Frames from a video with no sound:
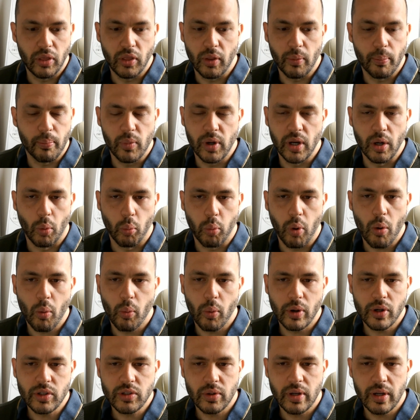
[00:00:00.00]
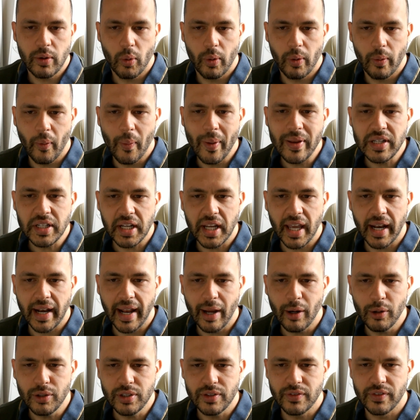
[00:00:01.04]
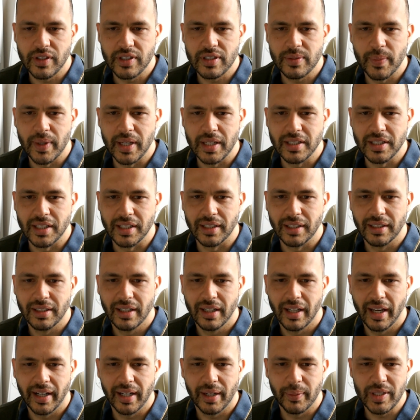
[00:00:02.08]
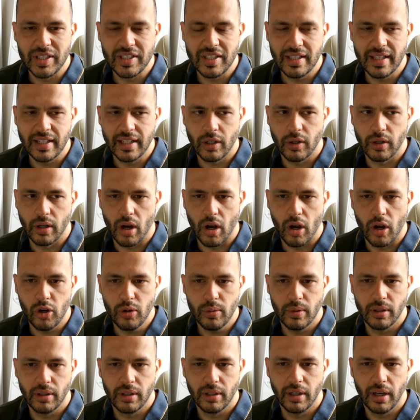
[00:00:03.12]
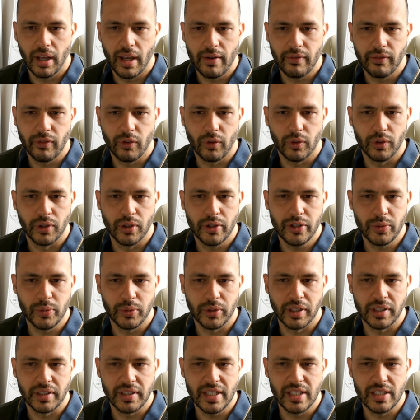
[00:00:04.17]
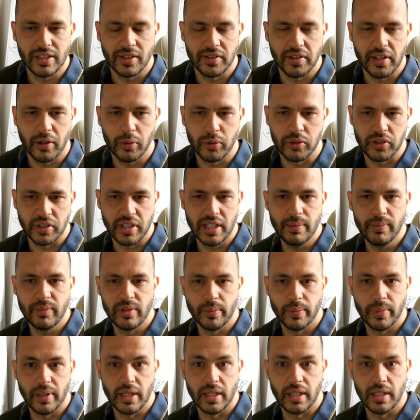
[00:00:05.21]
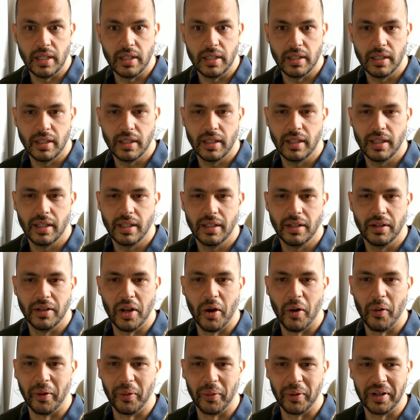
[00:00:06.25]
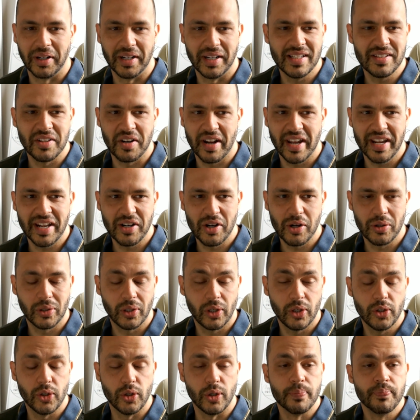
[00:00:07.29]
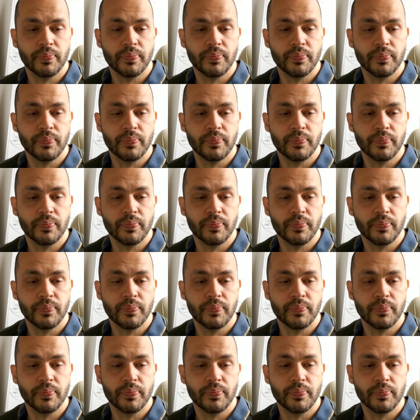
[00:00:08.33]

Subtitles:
what was we were meant to get out of this meeting? And I'd be sitting there going, I hope everyone knows what this is, because they all seem to be knowing what it is, and I had no clue.